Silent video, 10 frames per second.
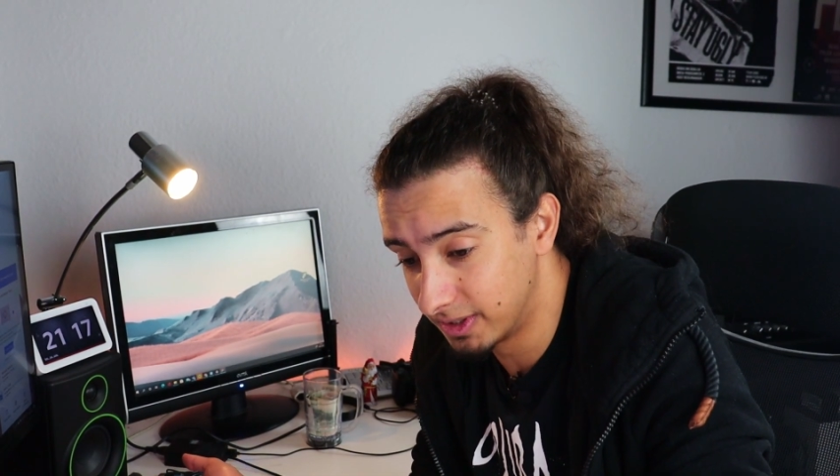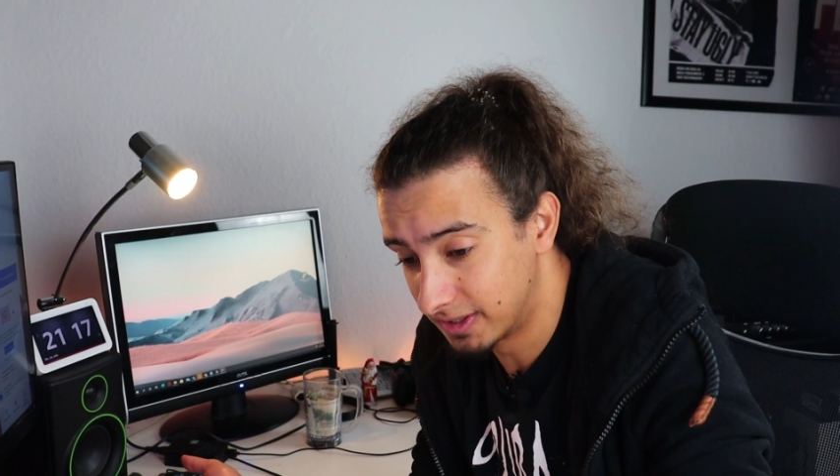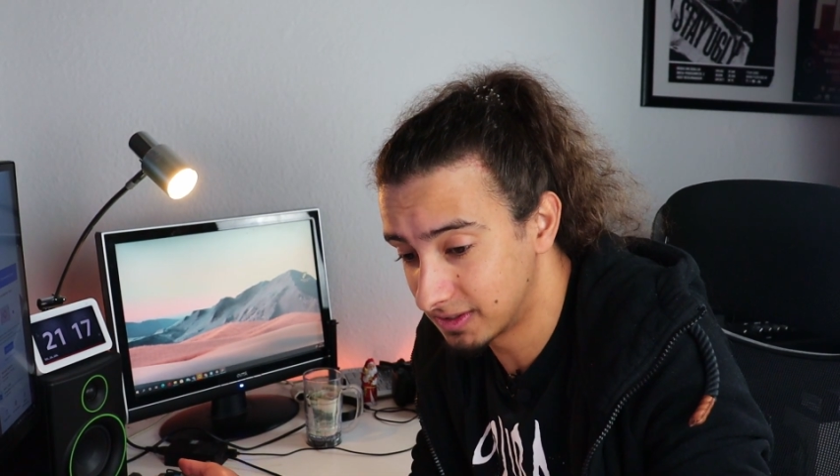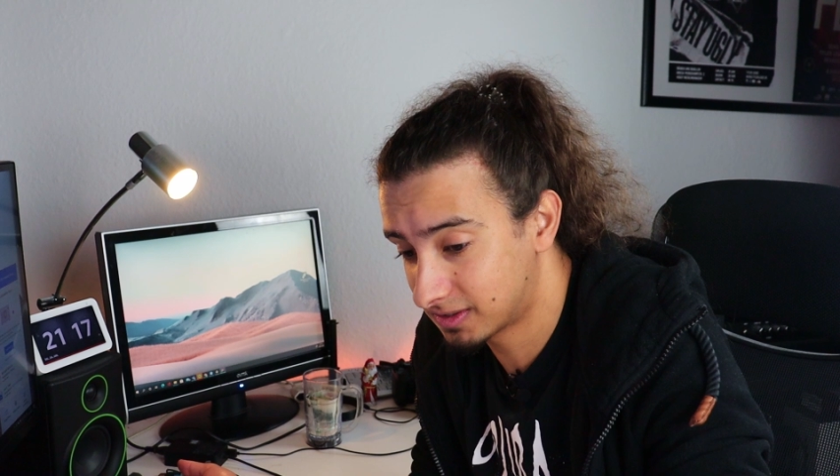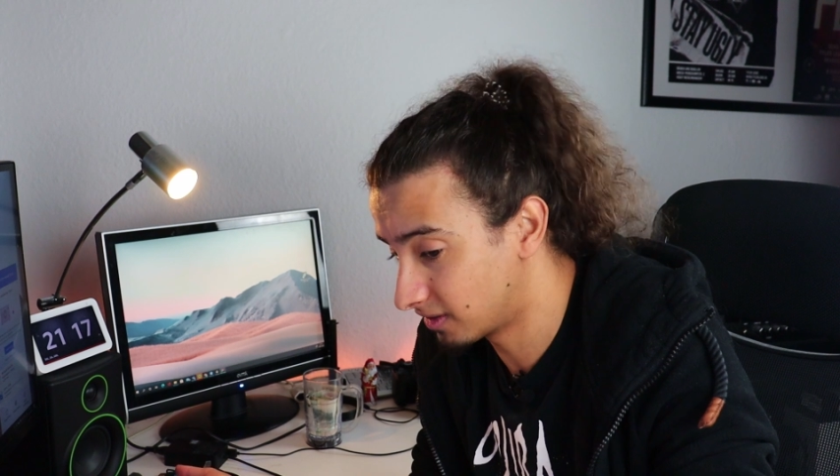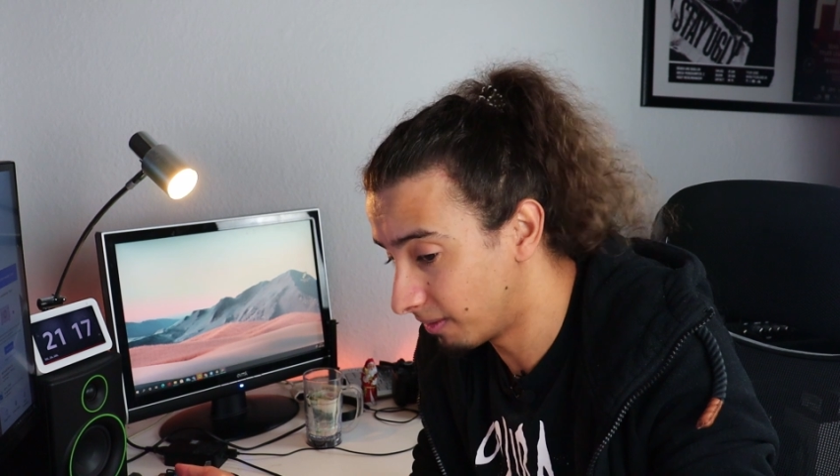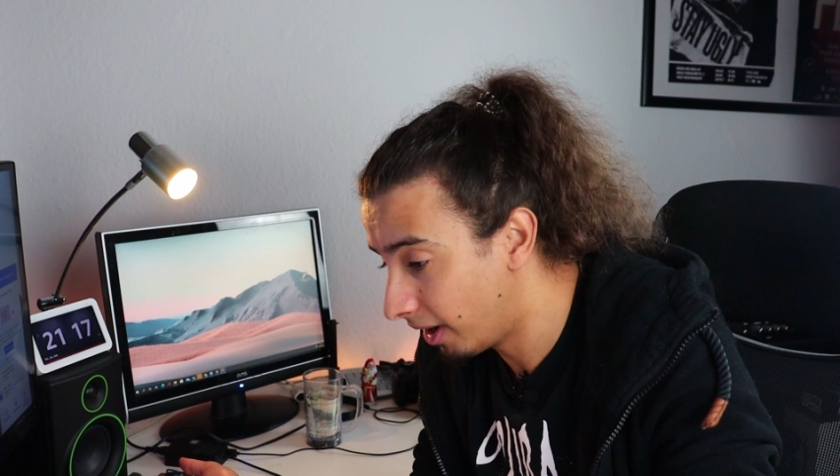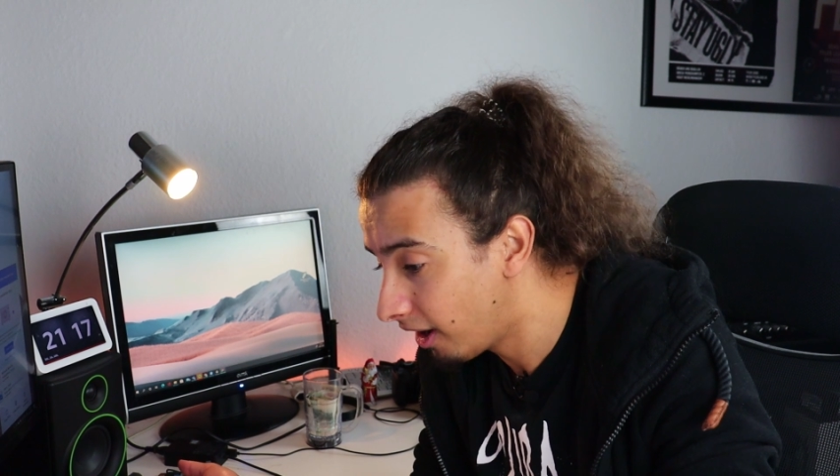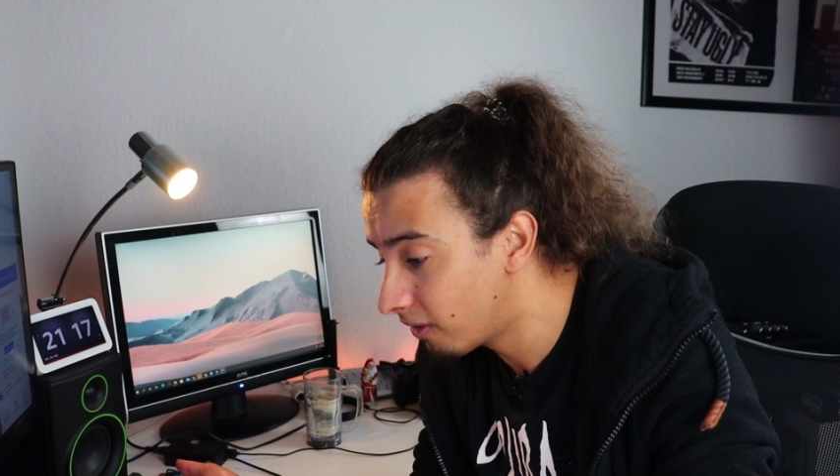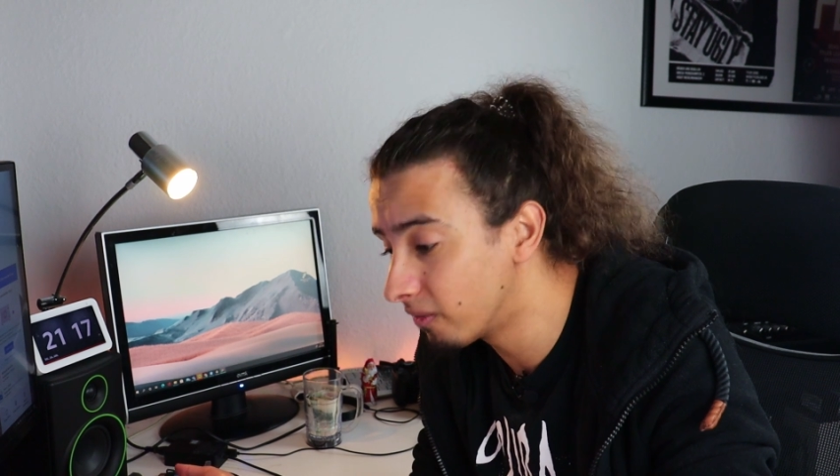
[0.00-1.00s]
because
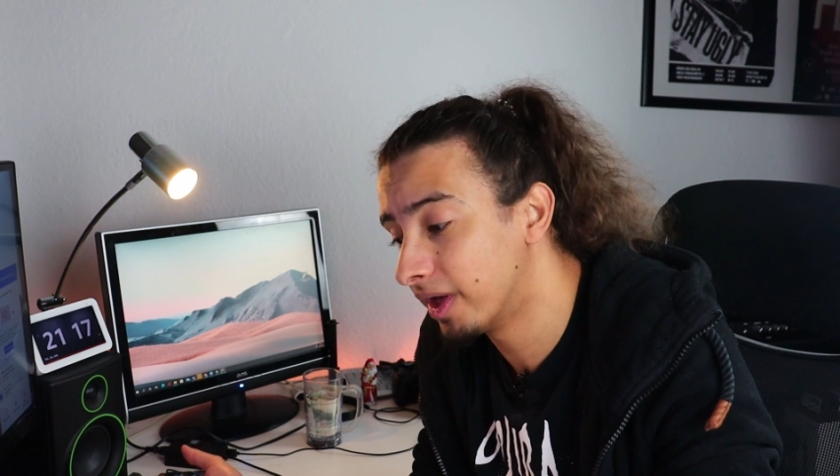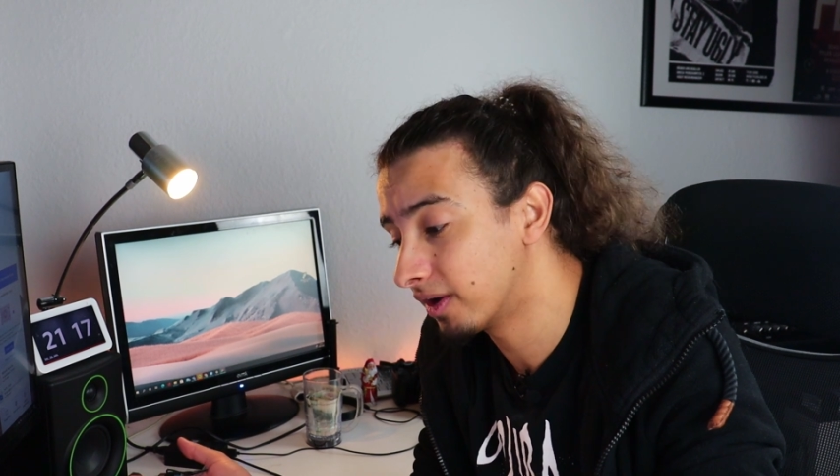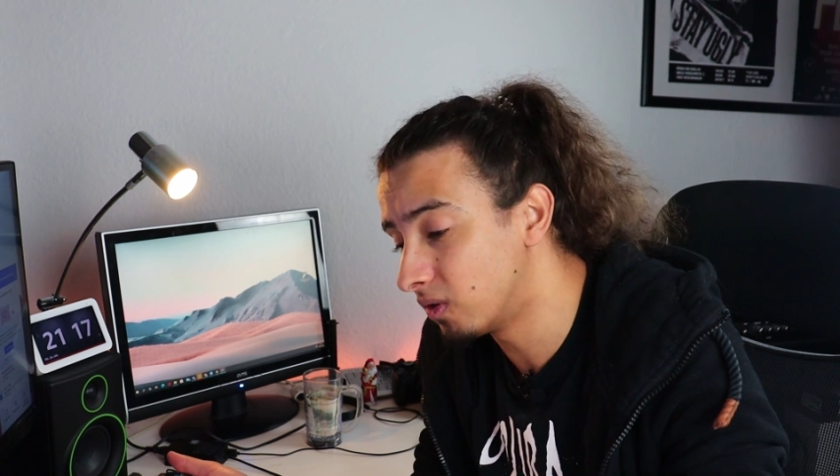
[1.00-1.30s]
somehow that